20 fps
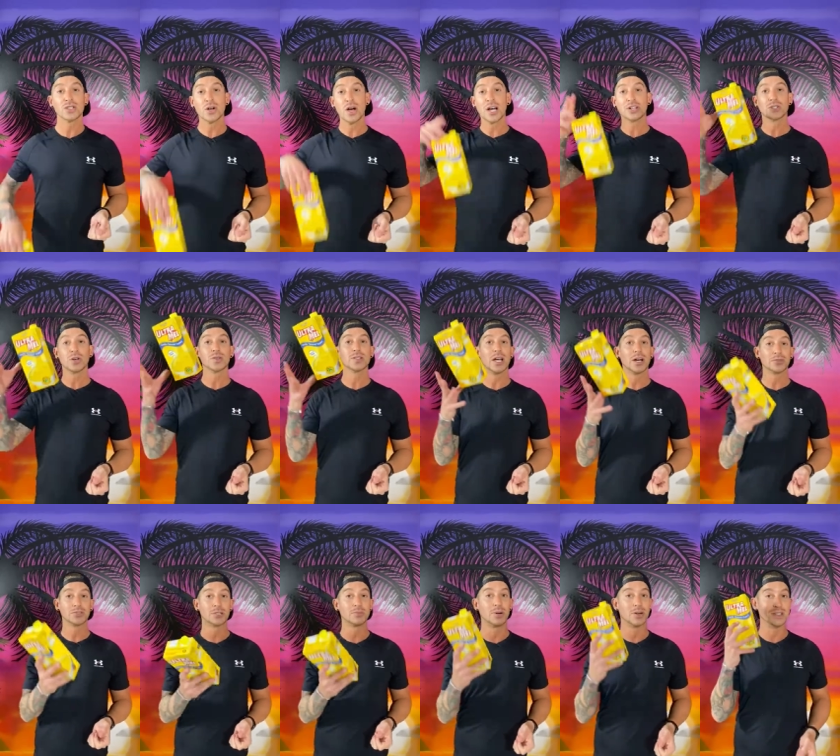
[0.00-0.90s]
I chose
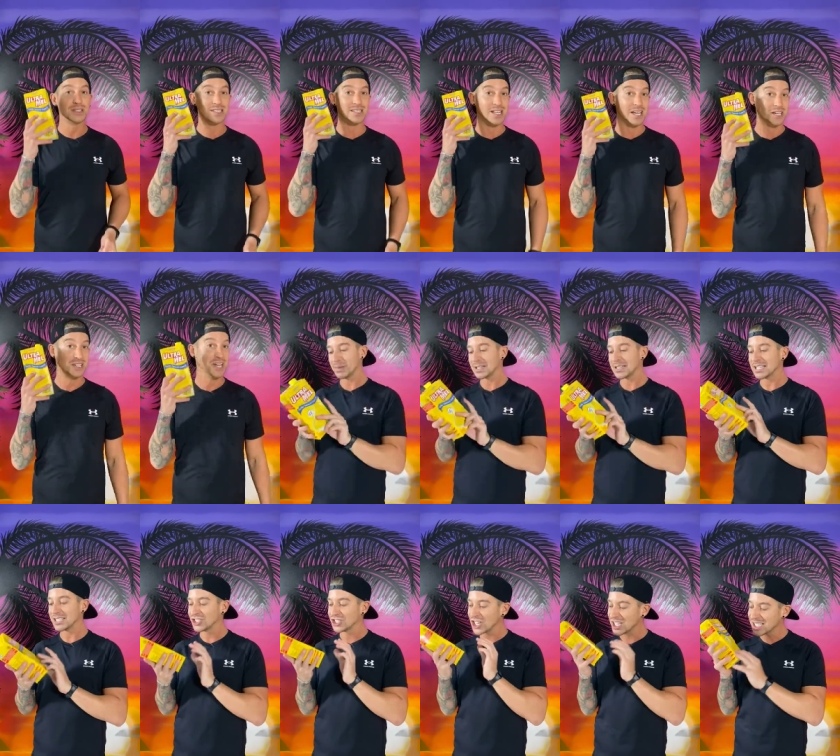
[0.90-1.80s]
Ultramar instead.
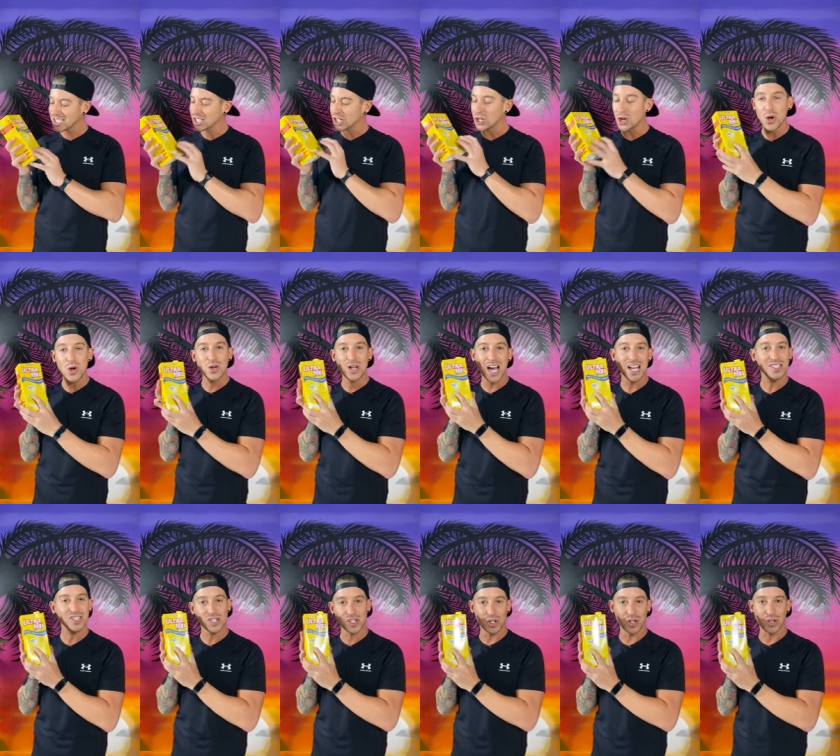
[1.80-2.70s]
There's just no
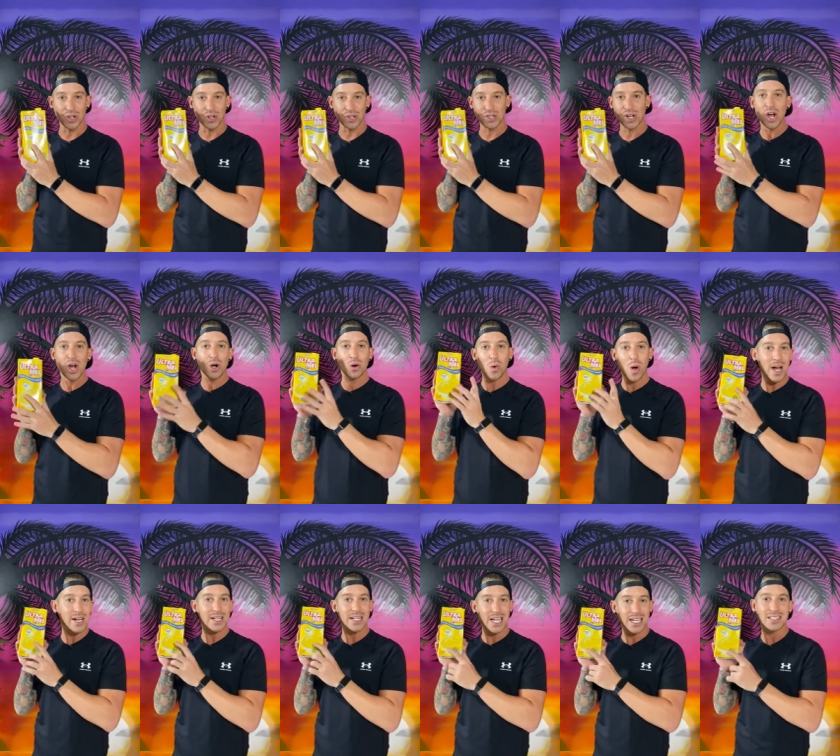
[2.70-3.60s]
custard
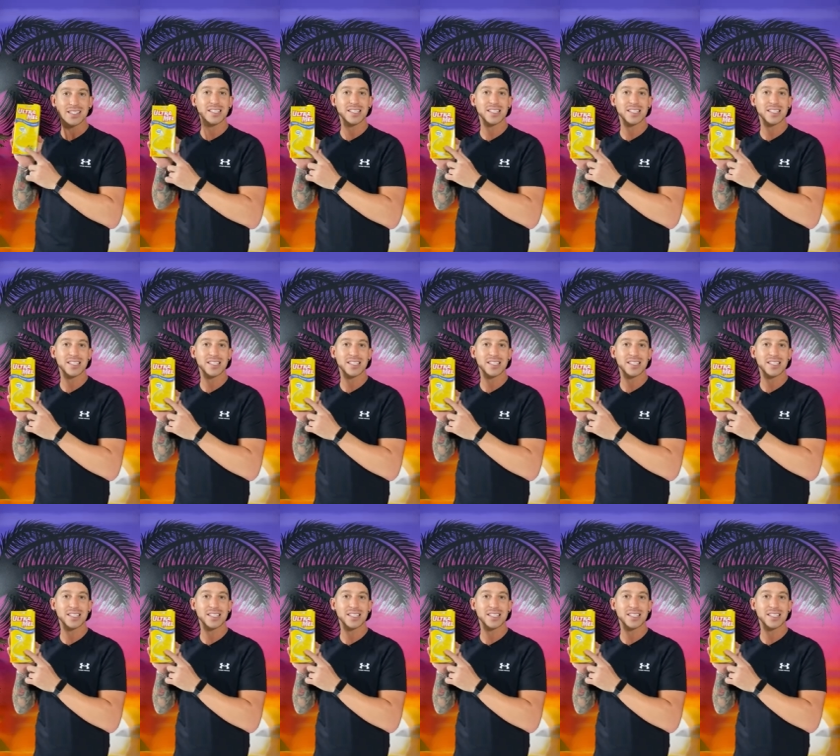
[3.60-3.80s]
quite like this